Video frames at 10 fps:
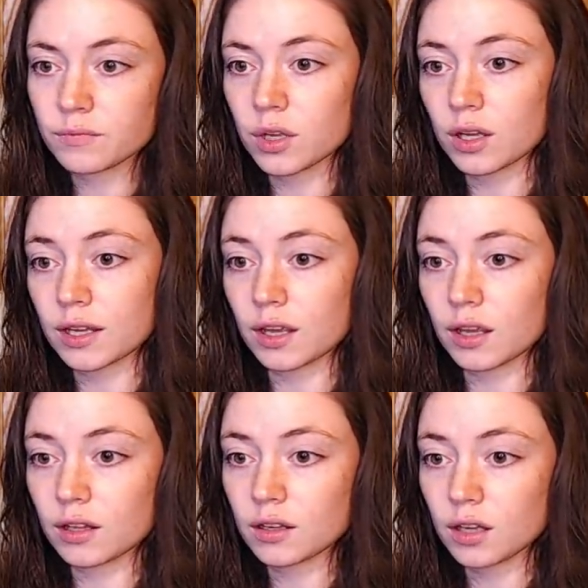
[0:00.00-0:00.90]
I
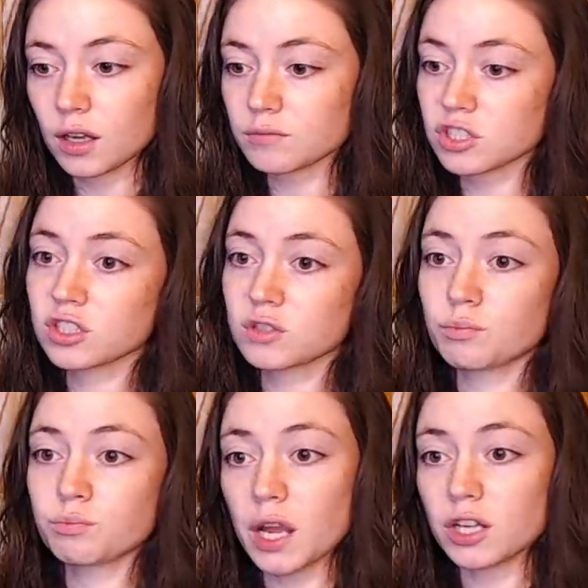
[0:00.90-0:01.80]
can't. I'm
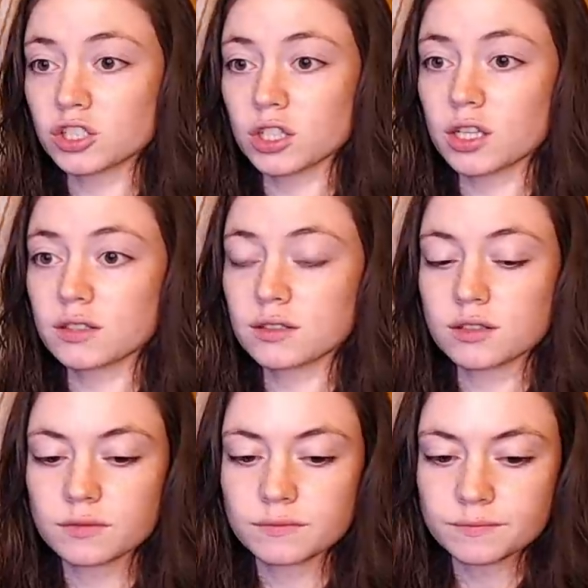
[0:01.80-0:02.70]
speechless.
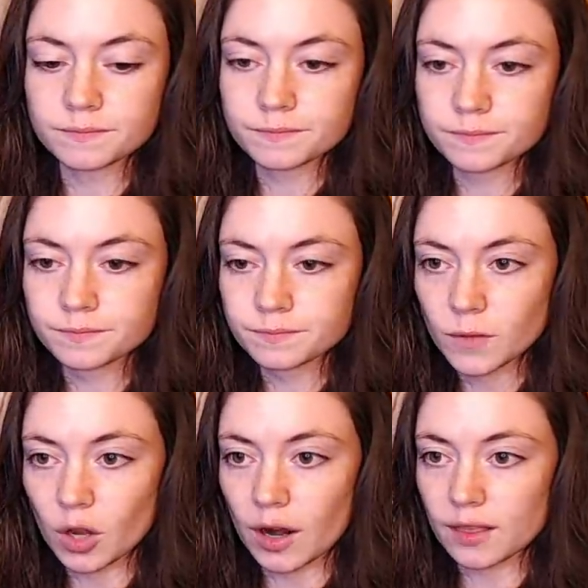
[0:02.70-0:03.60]

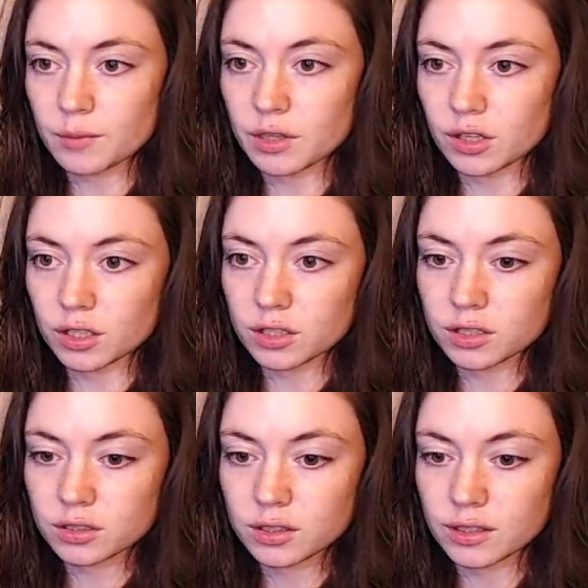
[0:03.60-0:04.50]
Alright, let me look
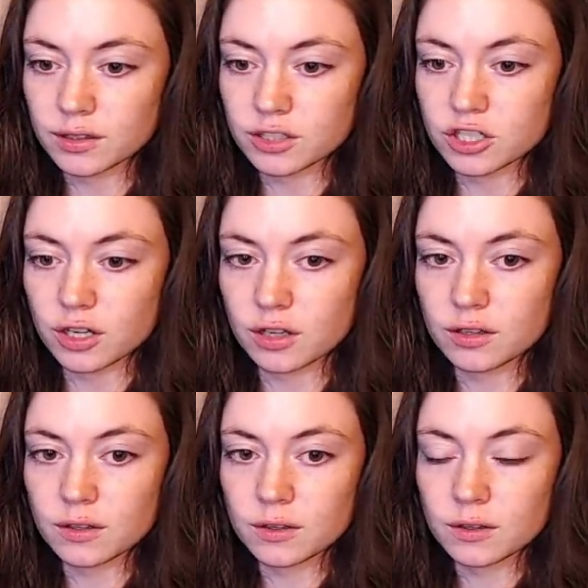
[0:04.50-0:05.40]
at this shit.
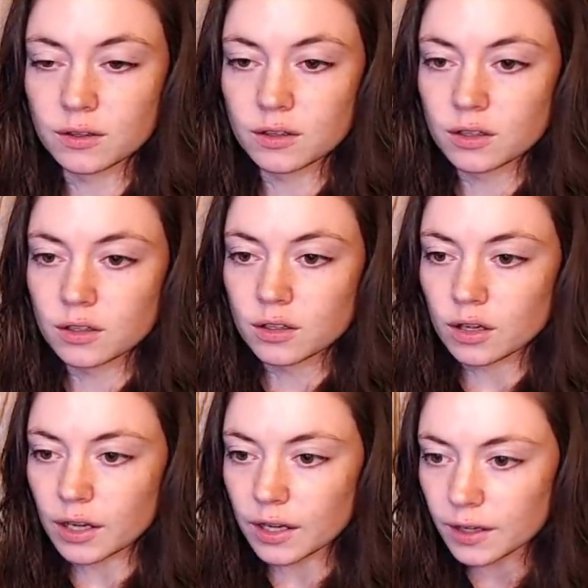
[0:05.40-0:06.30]

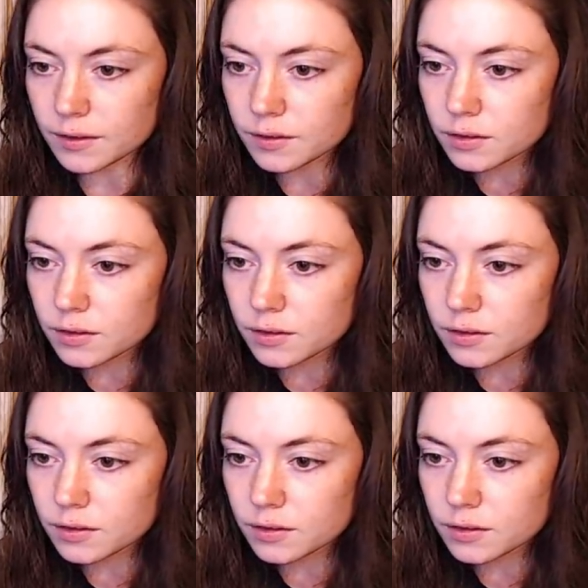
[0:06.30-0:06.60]
Okay.